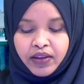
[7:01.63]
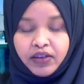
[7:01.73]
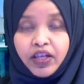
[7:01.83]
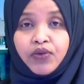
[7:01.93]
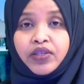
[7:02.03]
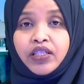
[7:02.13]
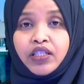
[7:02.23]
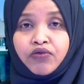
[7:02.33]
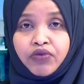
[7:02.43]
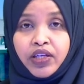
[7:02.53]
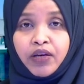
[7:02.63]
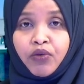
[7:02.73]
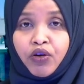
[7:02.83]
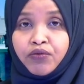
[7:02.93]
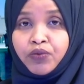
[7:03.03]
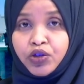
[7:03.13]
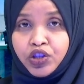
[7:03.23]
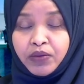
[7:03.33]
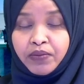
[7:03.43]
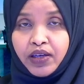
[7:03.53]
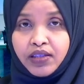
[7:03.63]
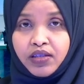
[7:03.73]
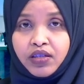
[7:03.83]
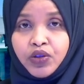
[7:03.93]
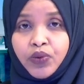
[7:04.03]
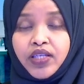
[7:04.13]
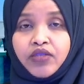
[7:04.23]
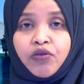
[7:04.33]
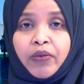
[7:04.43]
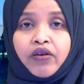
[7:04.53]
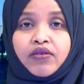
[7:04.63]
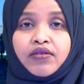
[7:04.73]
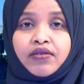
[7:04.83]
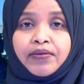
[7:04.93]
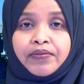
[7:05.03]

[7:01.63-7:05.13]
that guarantees freedom of worship. Let's listen to his remarks.